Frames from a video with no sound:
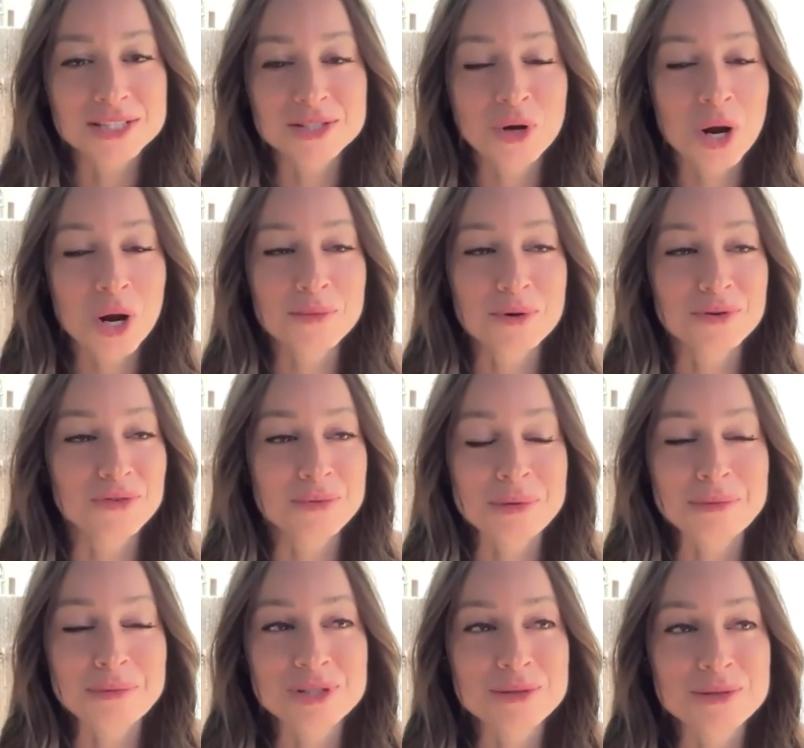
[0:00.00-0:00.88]
normal
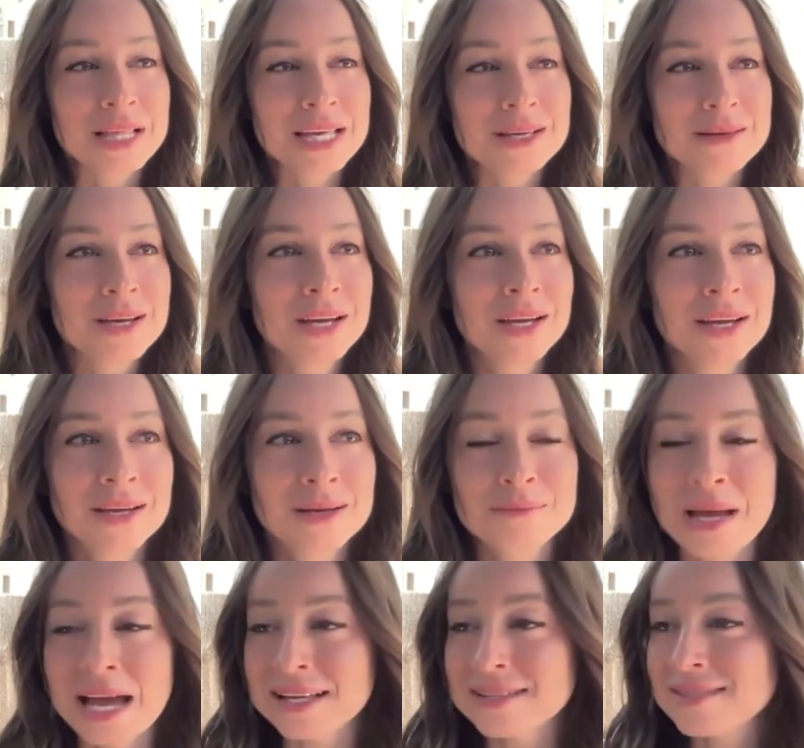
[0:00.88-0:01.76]
for people to be like
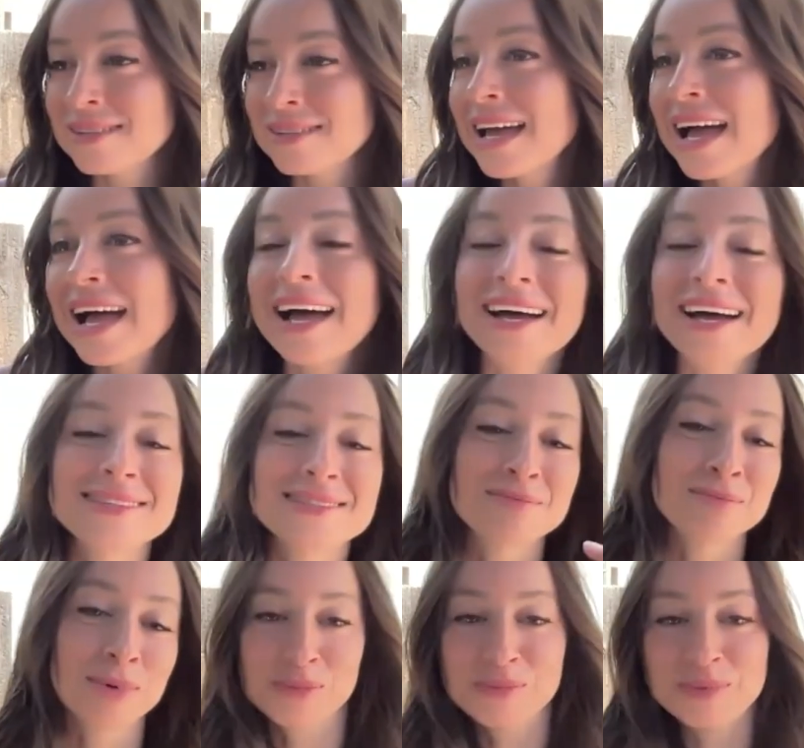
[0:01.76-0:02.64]
passing gas
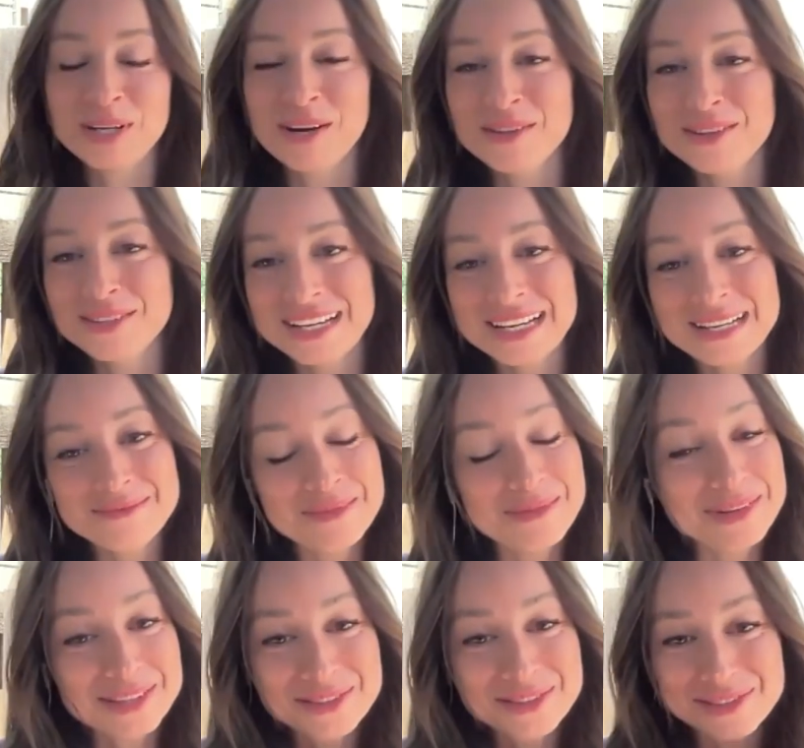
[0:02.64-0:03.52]
and burping all the time.
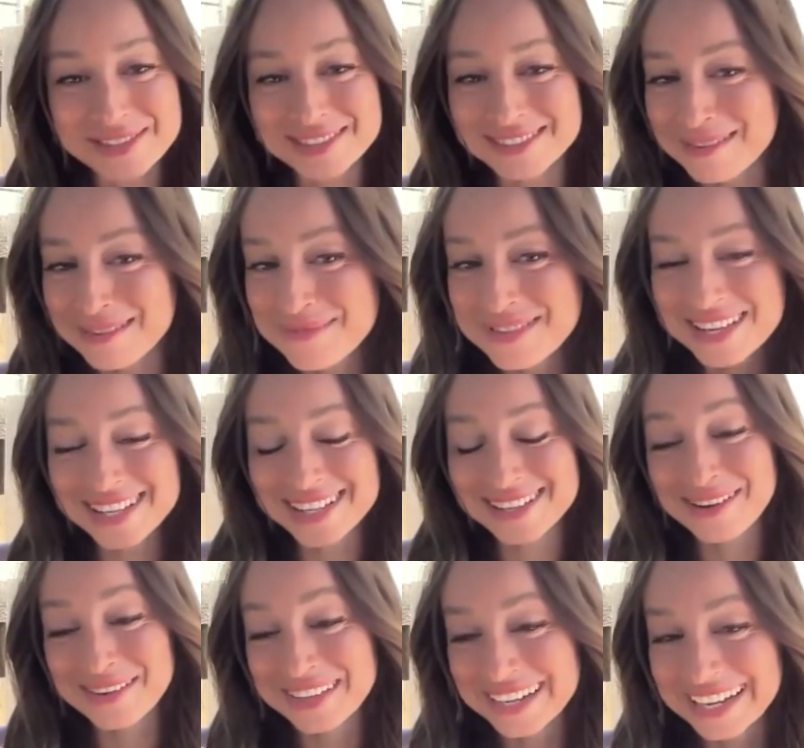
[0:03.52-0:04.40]
I'm like, there's
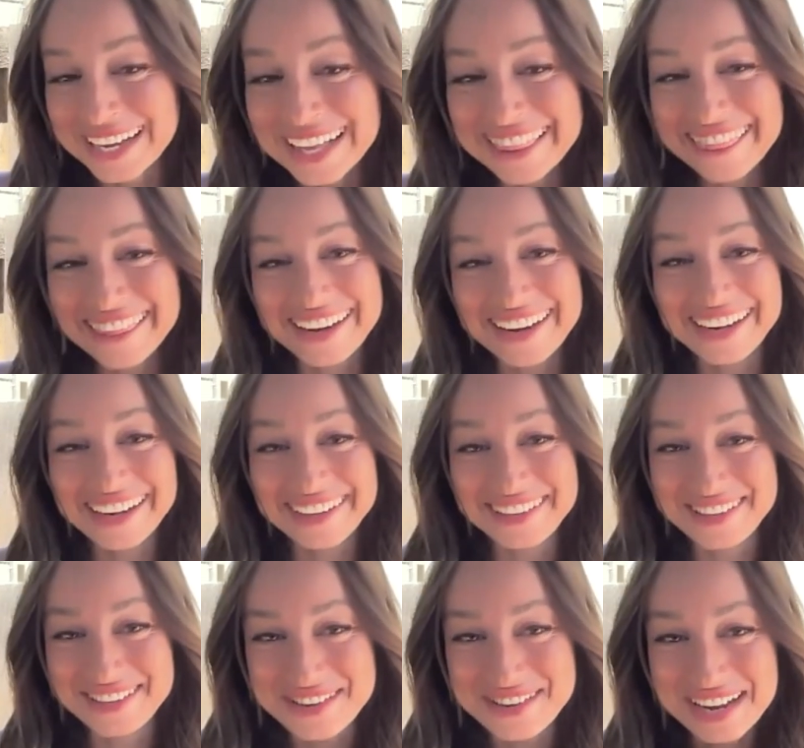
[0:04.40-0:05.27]
something going on
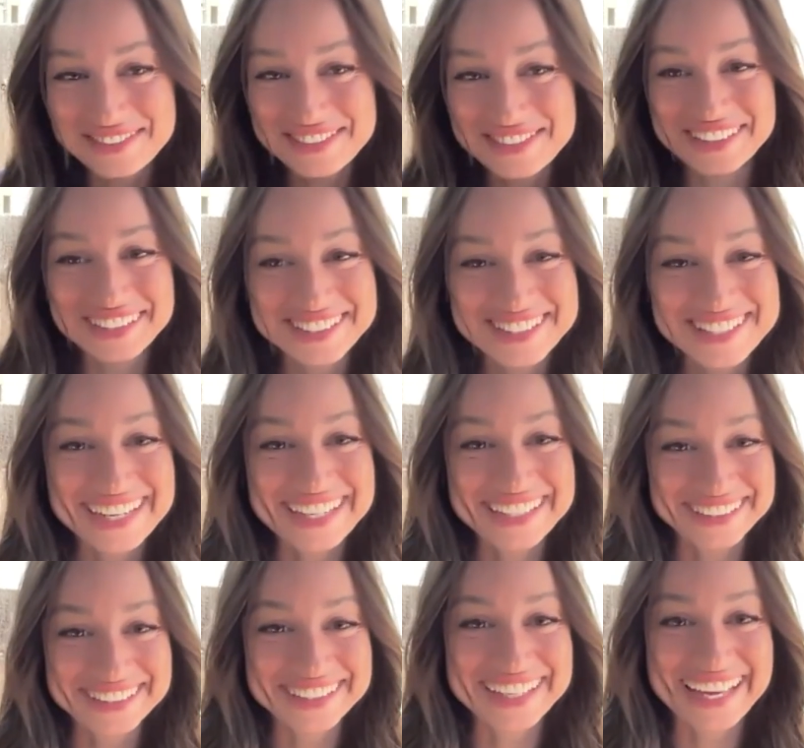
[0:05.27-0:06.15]
there. You have to
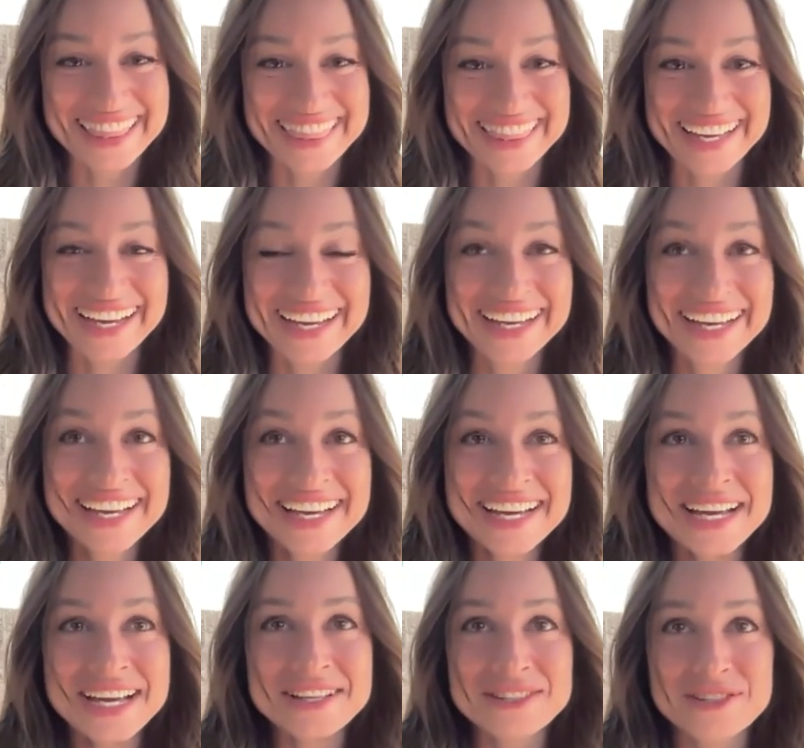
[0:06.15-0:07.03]
take a look at that.
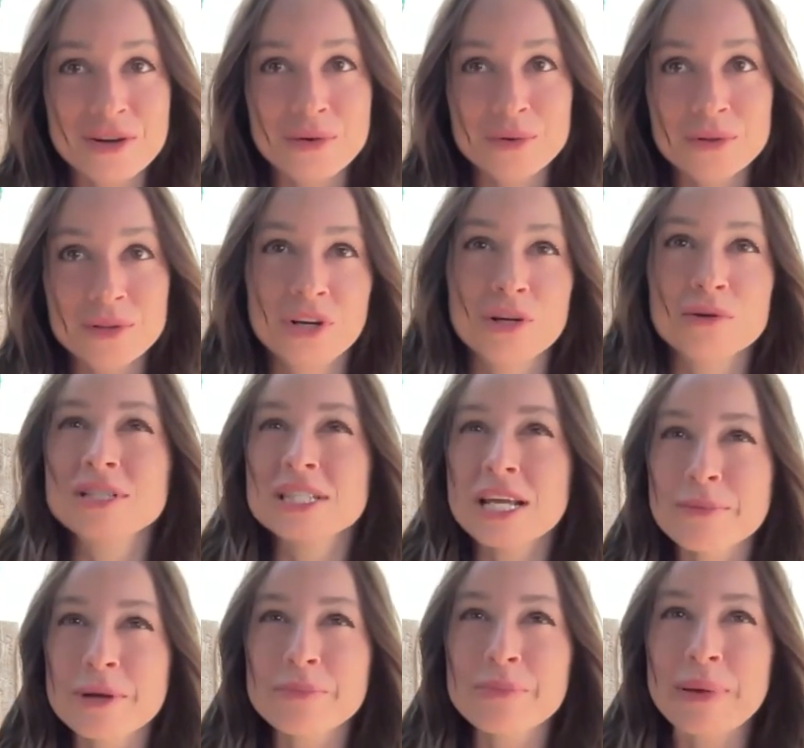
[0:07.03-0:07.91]
So, you know,
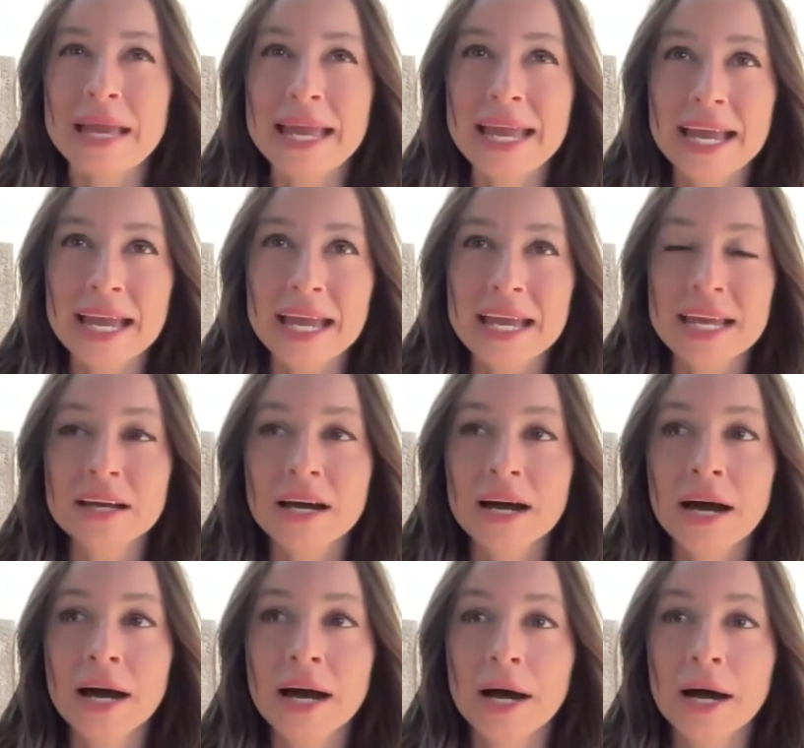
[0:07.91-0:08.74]
stomach pain.